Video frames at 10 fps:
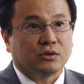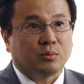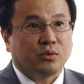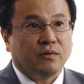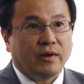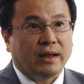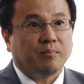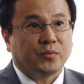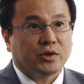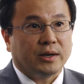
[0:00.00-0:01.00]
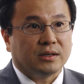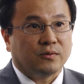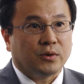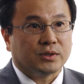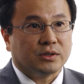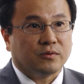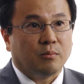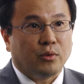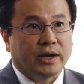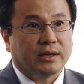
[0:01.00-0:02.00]
to prevent Chinese forces
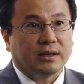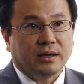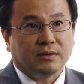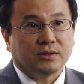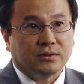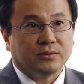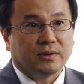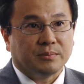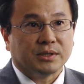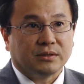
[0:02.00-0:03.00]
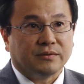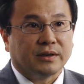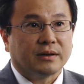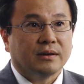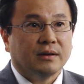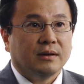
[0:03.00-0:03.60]
from breaking into the Pacific.